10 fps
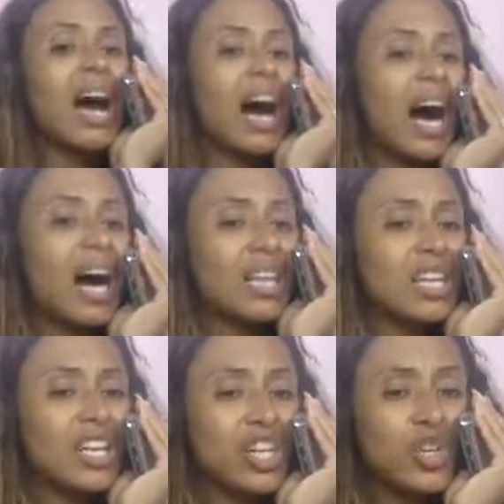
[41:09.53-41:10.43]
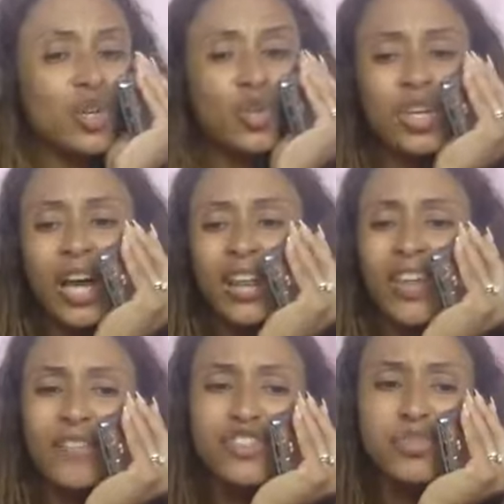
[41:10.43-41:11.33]
Hallelujah. And
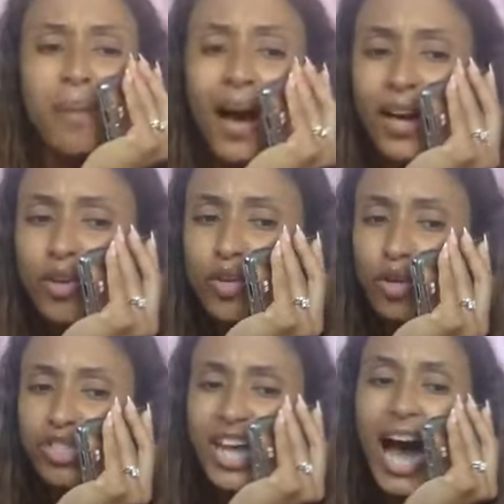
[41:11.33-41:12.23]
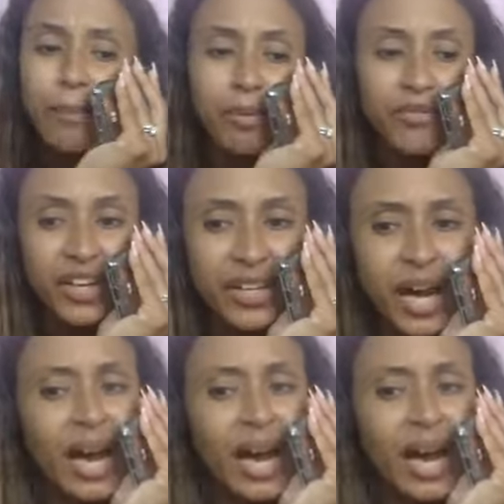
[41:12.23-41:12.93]
they've smiled on top of it.